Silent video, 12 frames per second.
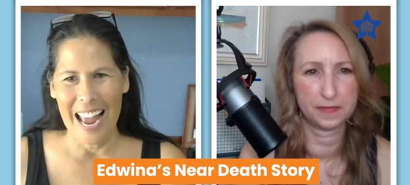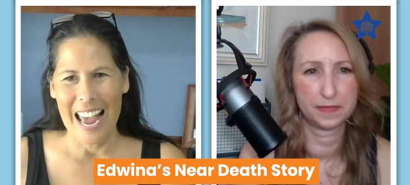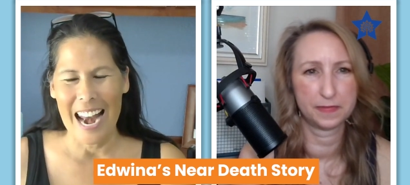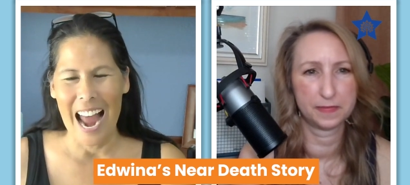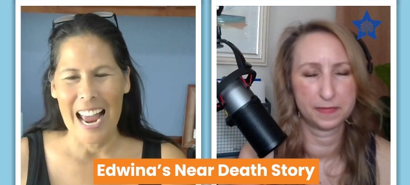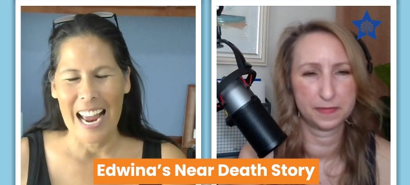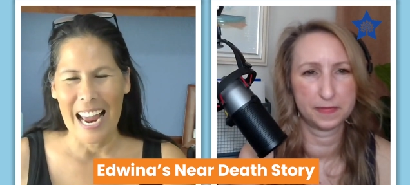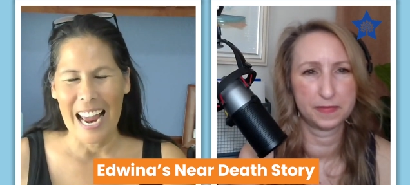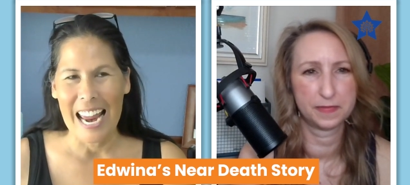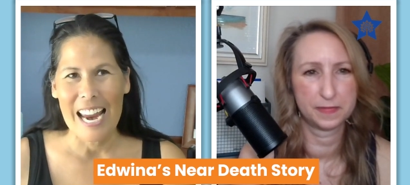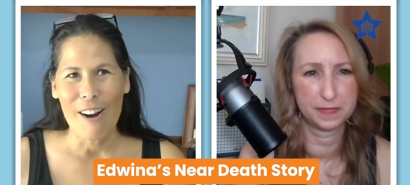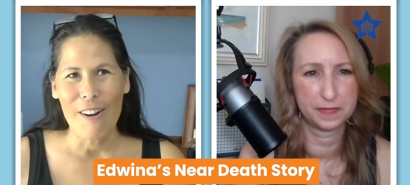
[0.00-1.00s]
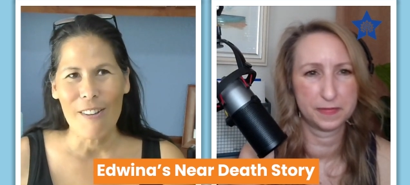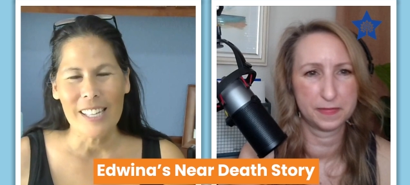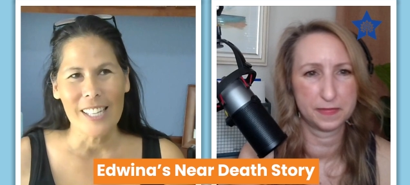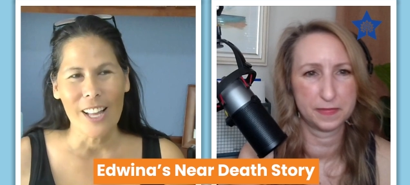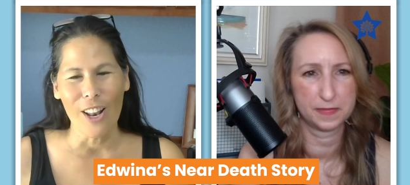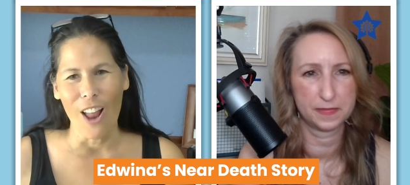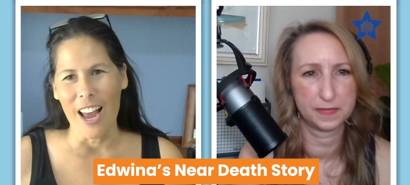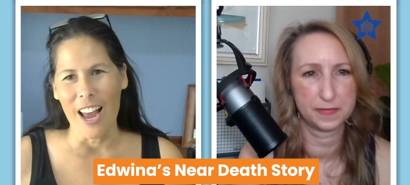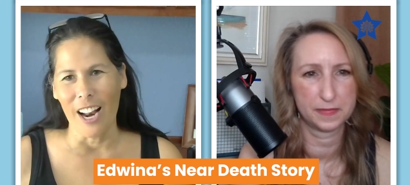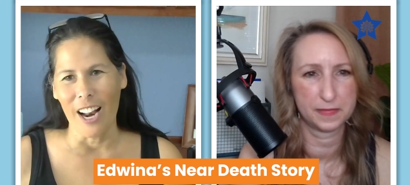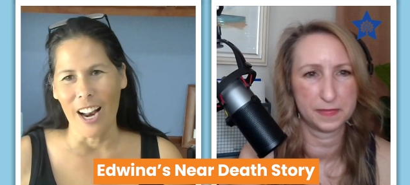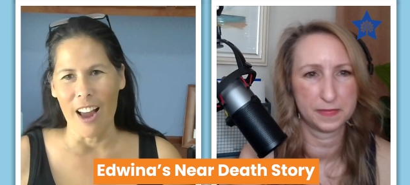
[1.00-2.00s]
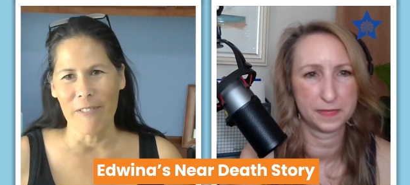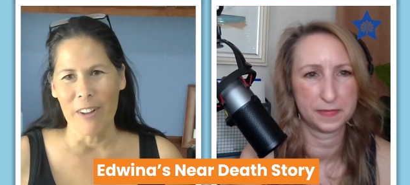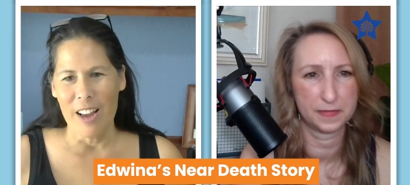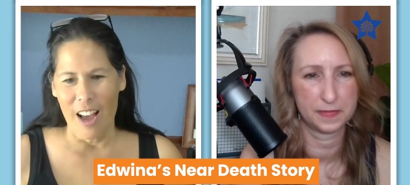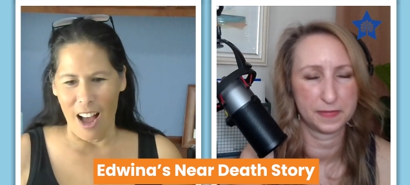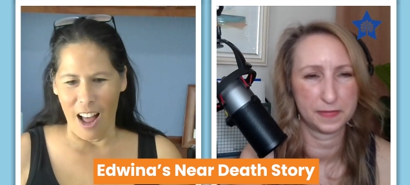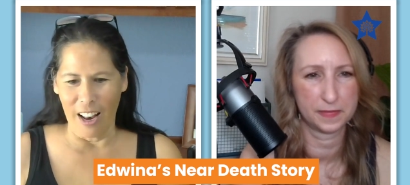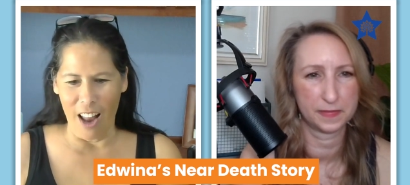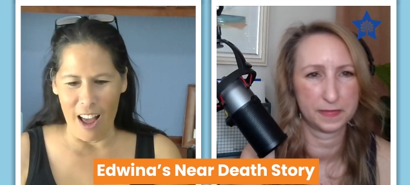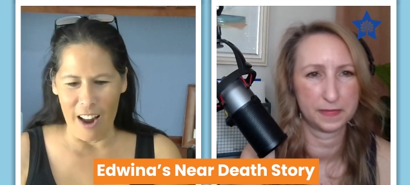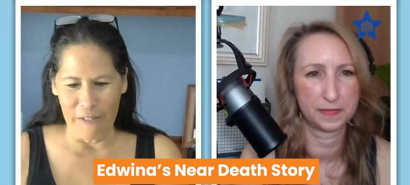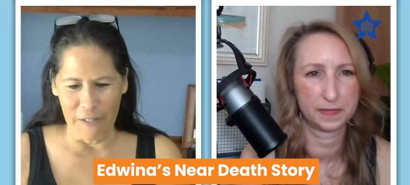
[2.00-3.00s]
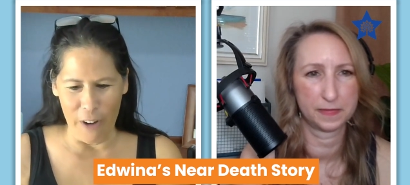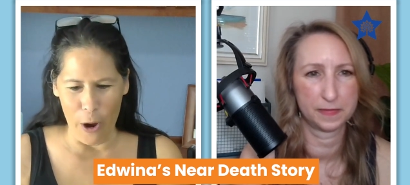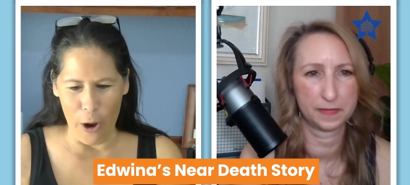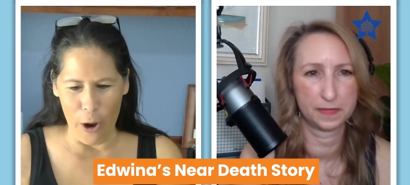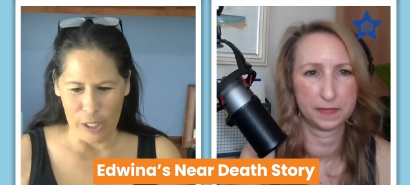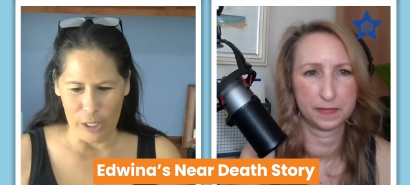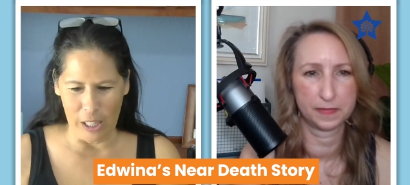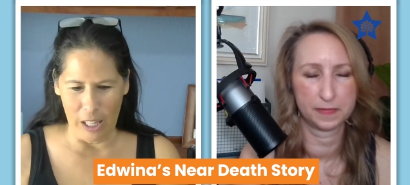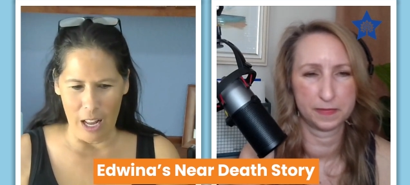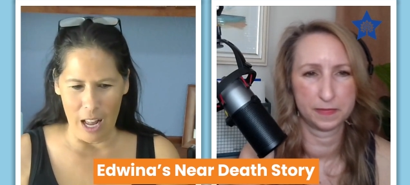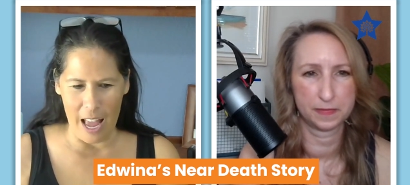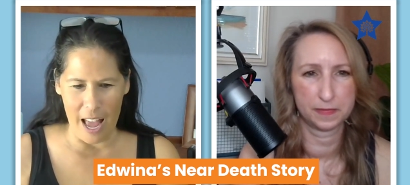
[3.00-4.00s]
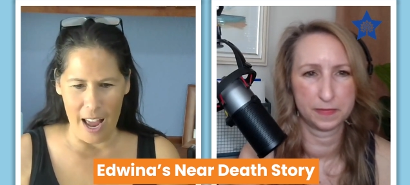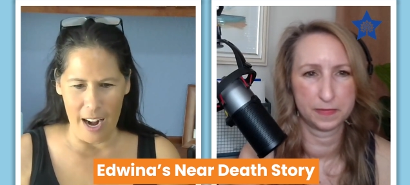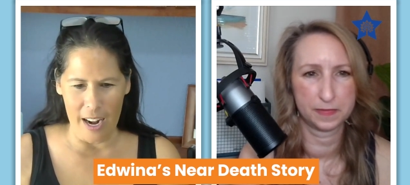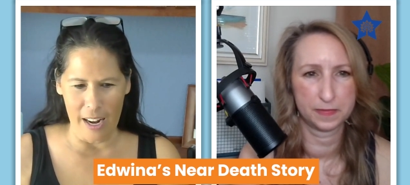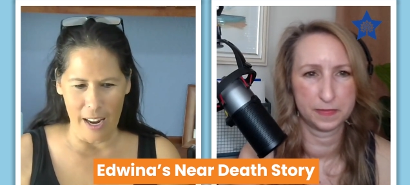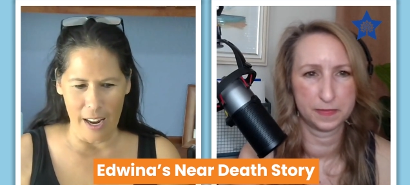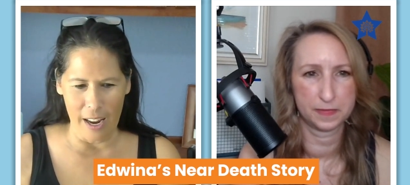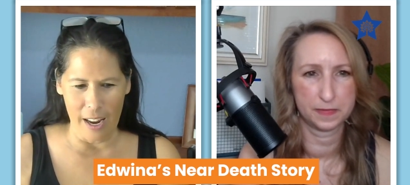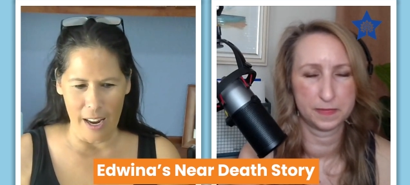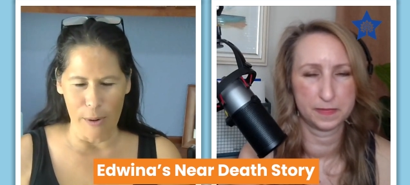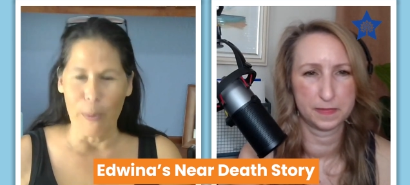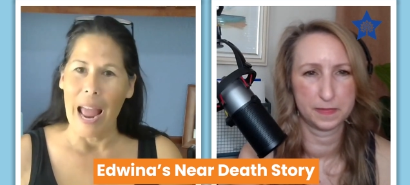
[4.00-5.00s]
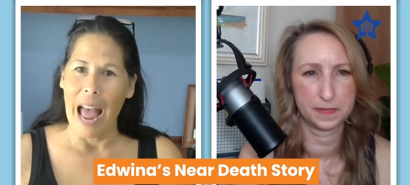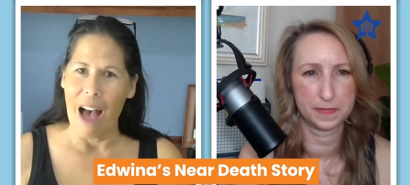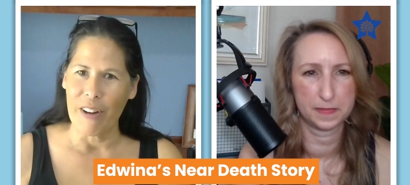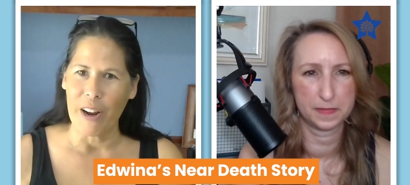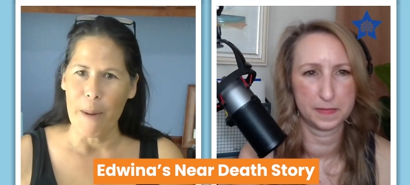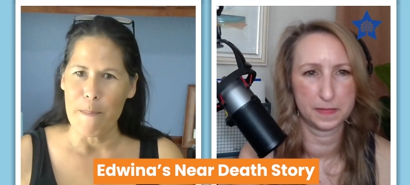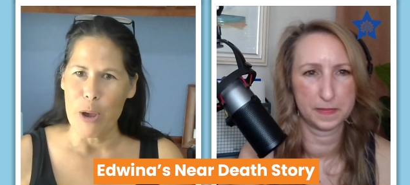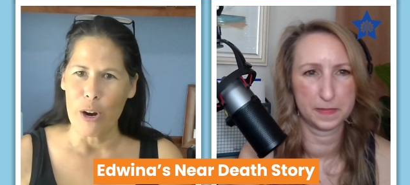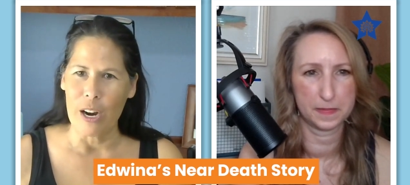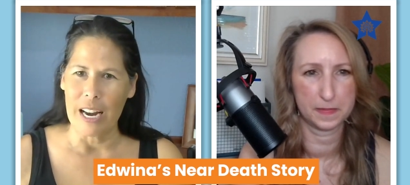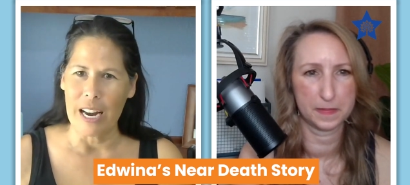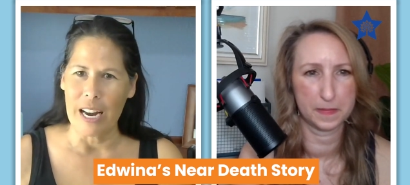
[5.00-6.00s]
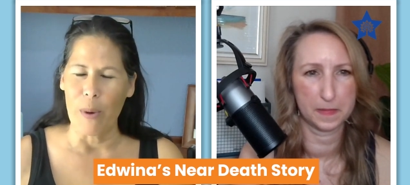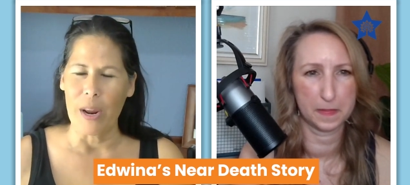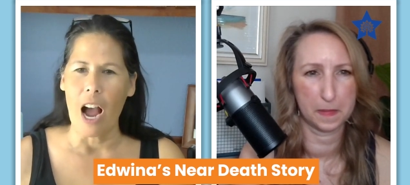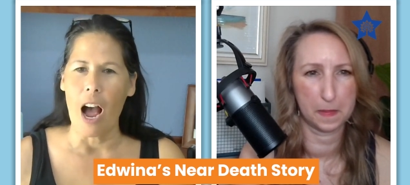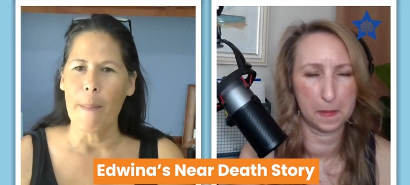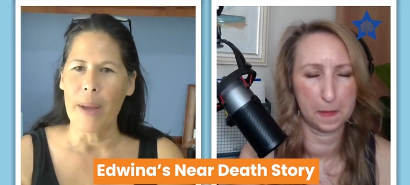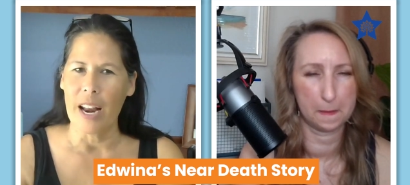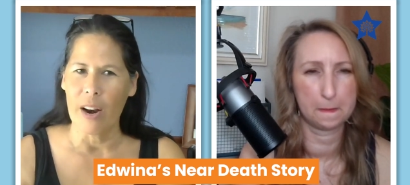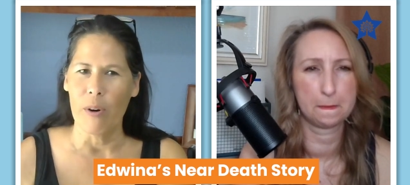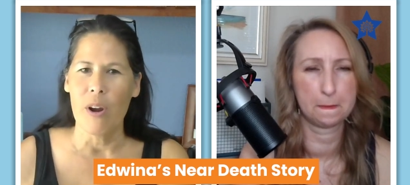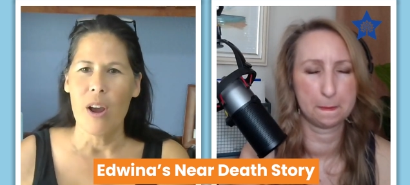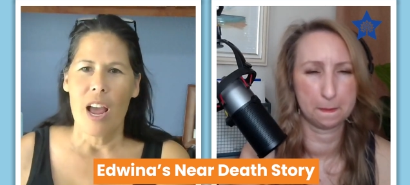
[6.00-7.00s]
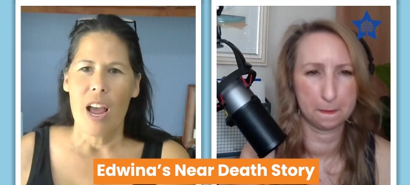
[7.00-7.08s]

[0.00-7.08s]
Speaker 1: And I hear this a lot, a lot of a lot of folks, and we have a community and we come in and